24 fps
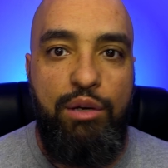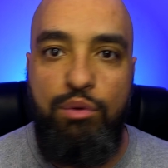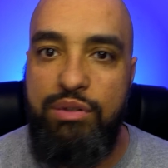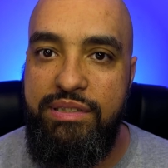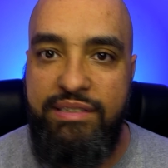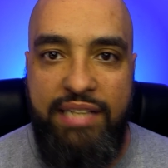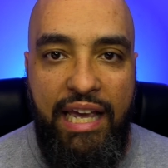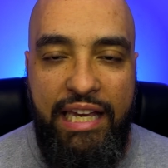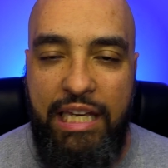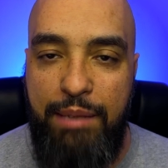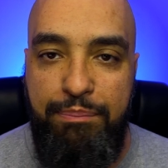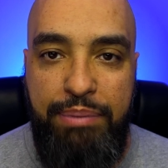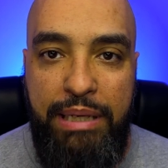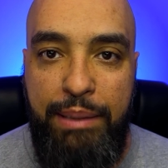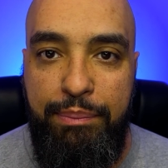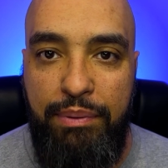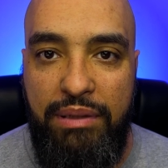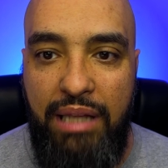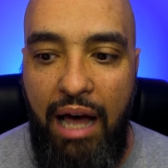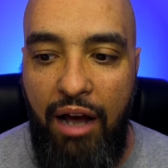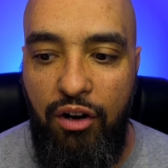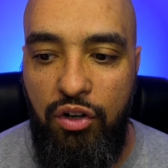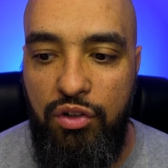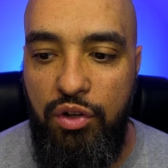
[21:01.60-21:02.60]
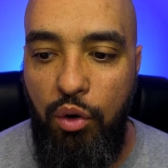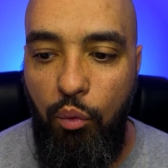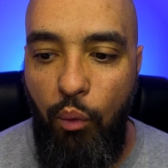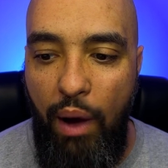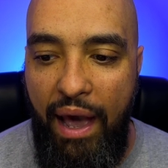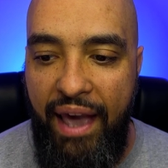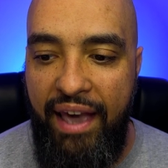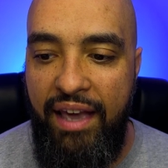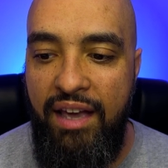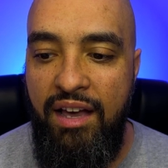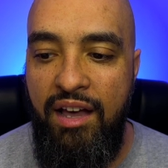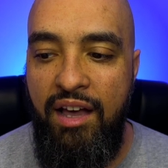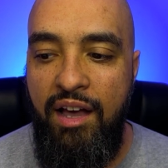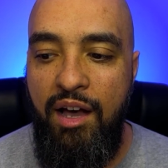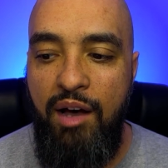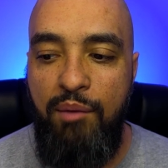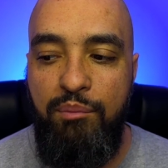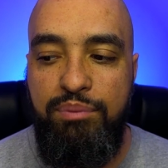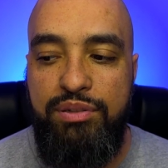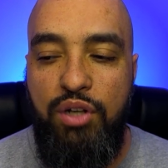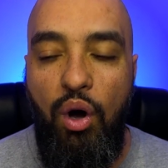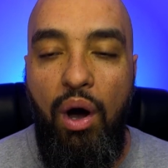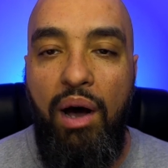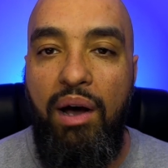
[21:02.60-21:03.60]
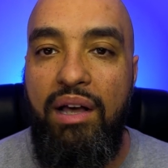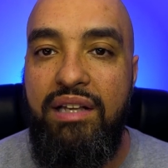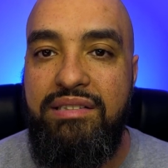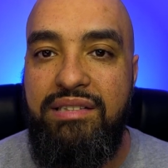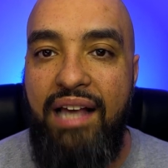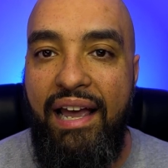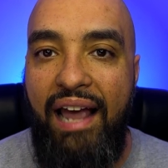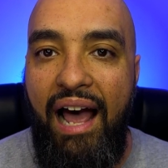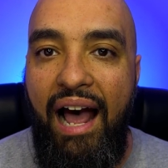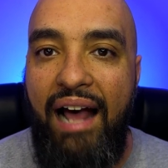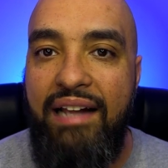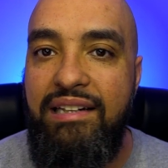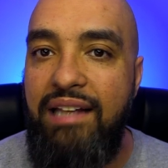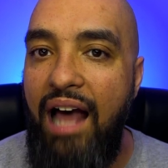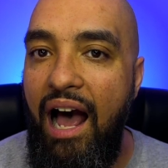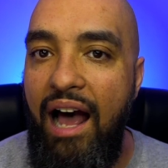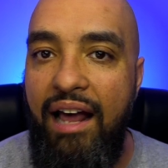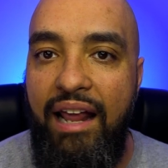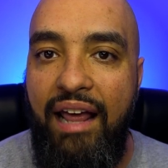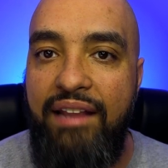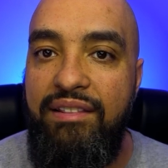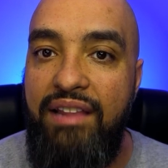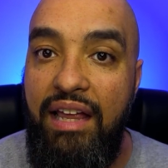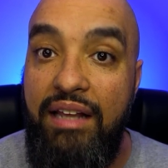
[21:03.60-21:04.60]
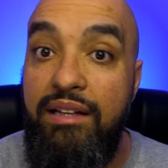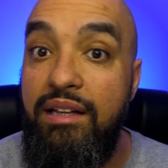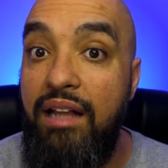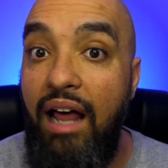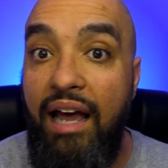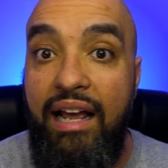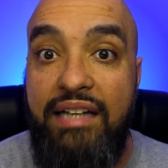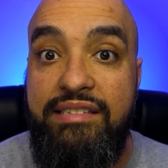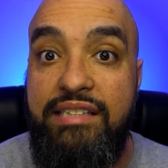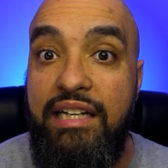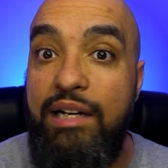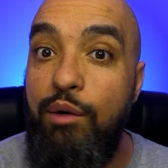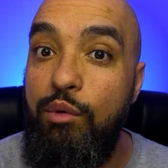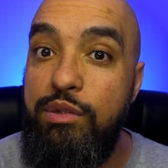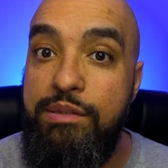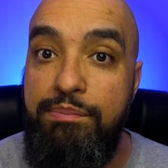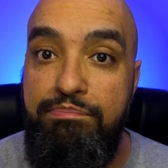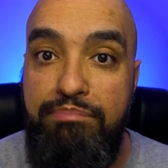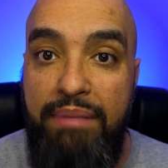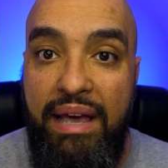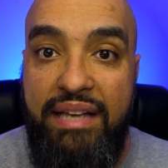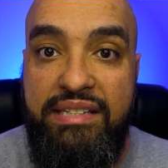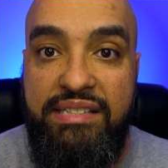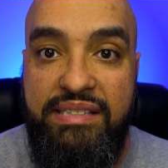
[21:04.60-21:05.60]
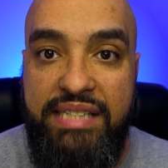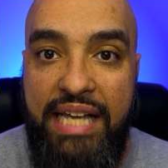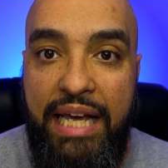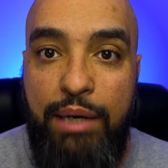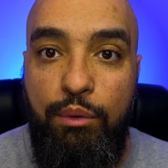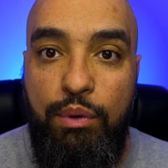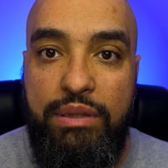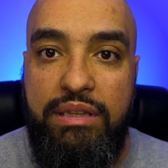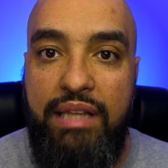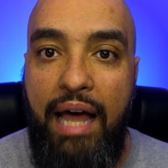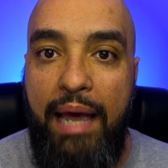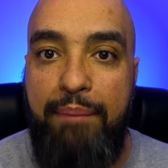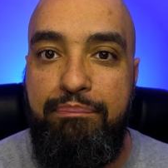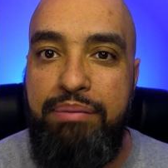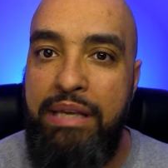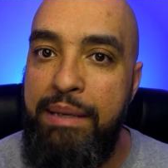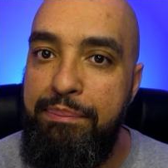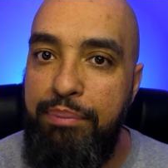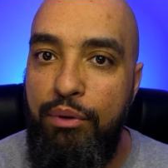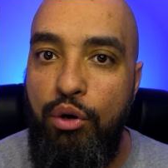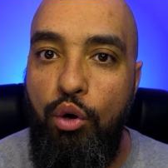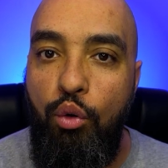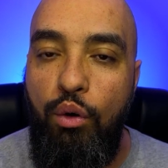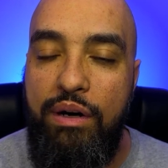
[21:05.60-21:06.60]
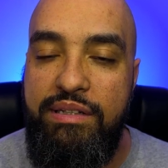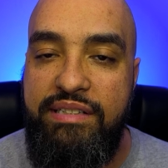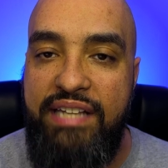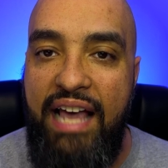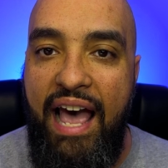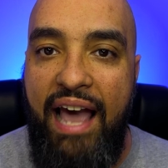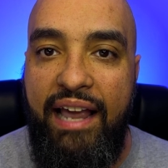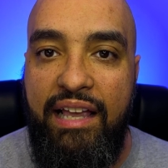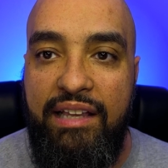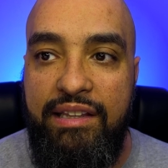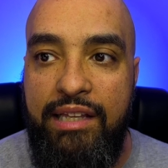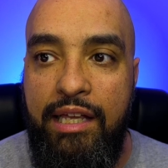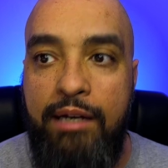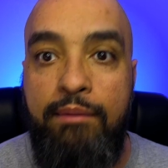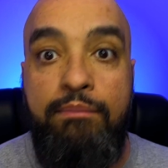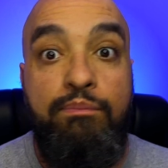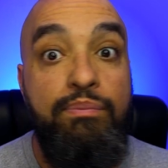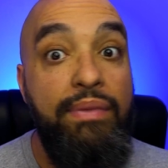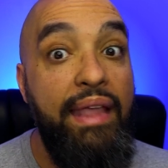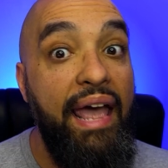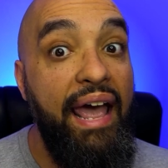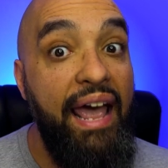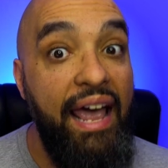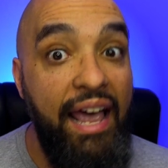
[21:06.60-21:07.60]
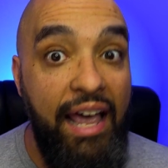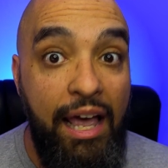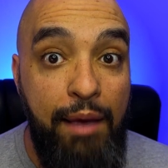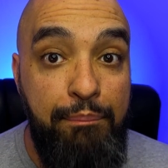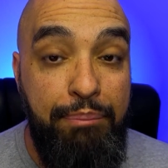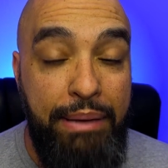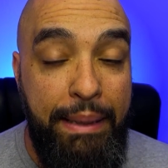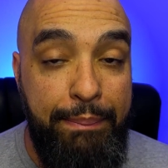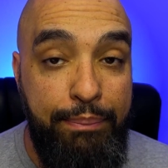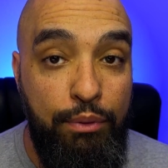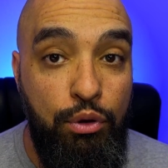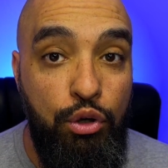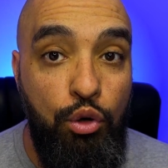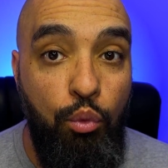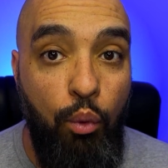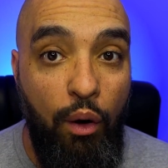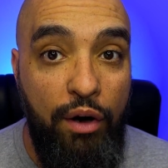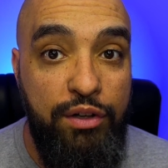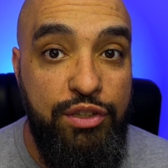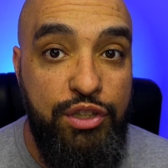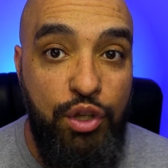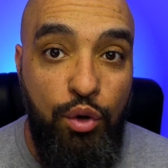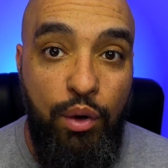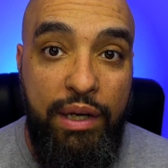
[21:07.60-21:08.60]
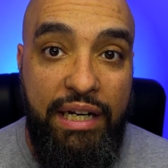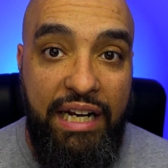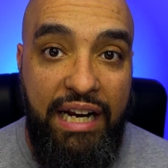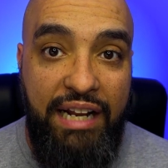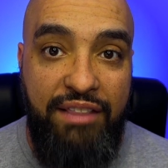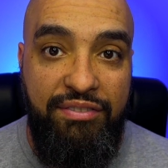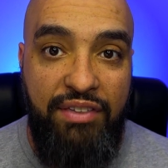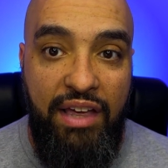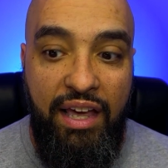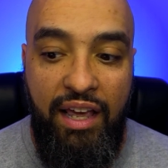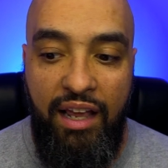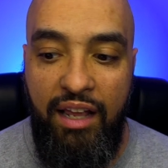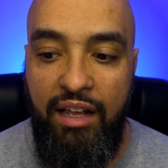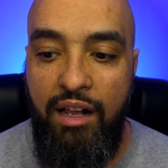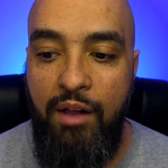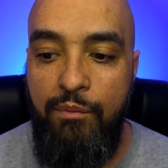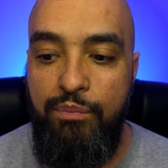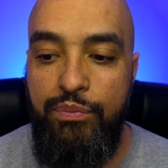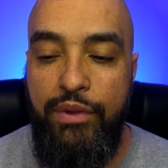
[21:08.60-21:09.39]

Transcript: was taking people out on the way. So it's like I and then like I said, it was mixed in with like people who were attacking them and people who weren't doing anything.